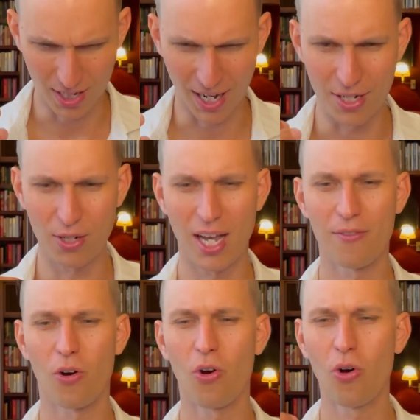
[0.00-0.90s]
and you have
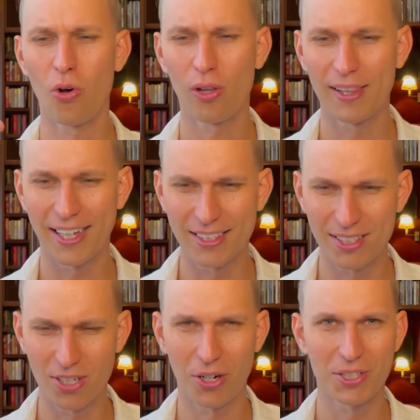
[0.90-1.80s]
all that
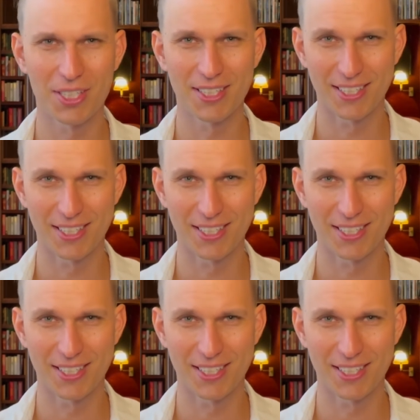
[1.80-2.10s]
toxic,